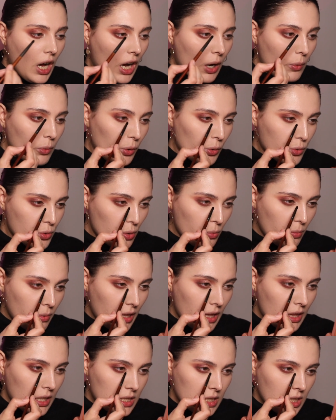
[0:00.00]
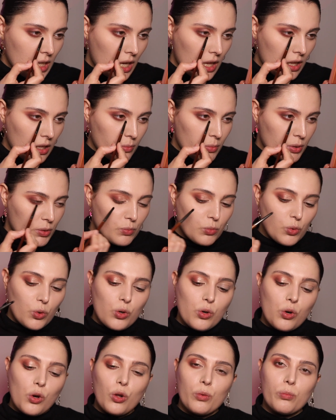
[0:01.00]
I will also blend this color a bit
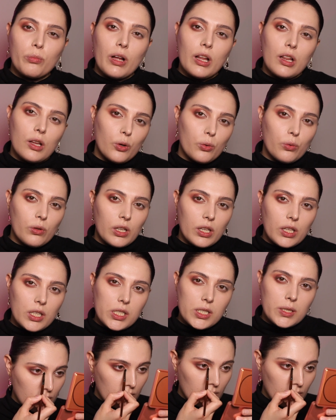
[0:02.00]
more on my lower lid.